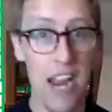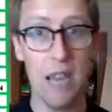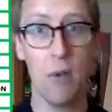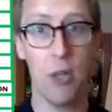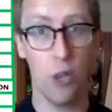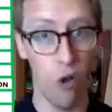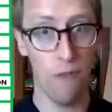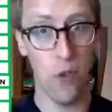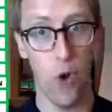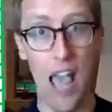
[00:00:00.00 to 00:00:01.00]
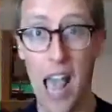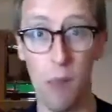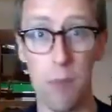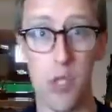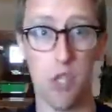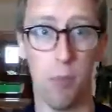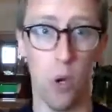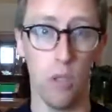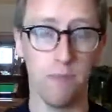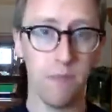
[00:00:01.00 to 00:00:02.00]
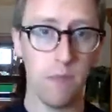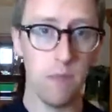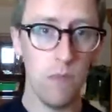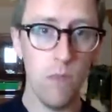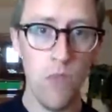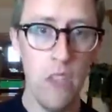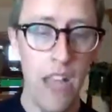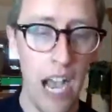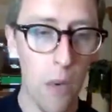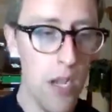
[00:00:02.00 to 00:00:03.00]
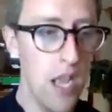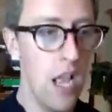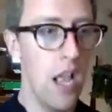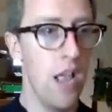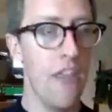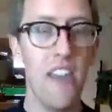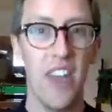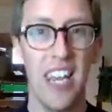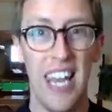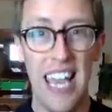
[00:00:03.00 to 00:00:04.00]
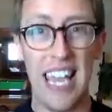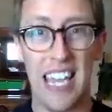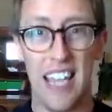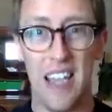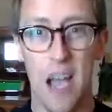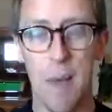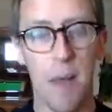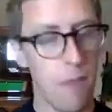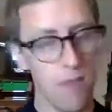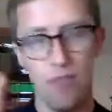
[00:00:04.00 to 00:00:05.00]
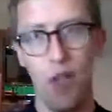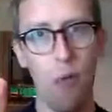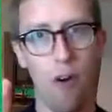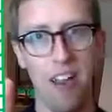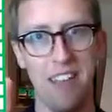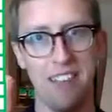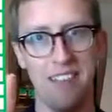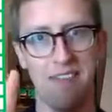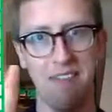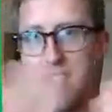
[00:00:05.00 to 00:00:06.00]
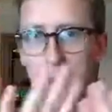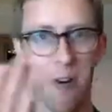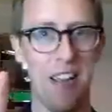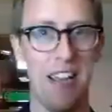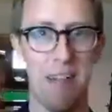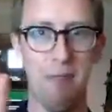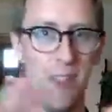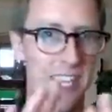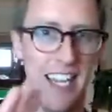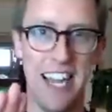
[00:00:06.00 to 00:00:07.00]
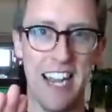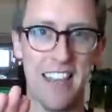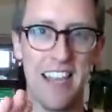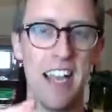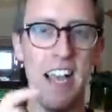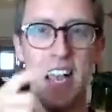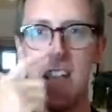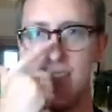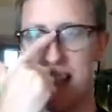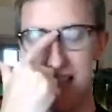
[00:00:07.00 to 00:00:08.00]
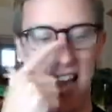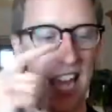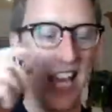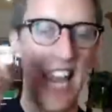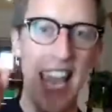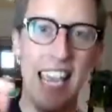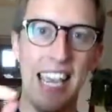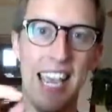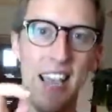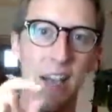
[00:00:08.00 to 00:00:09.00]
really would love your help and support. Now, there's a link about, don't worry, I'm not selling anything. There's a link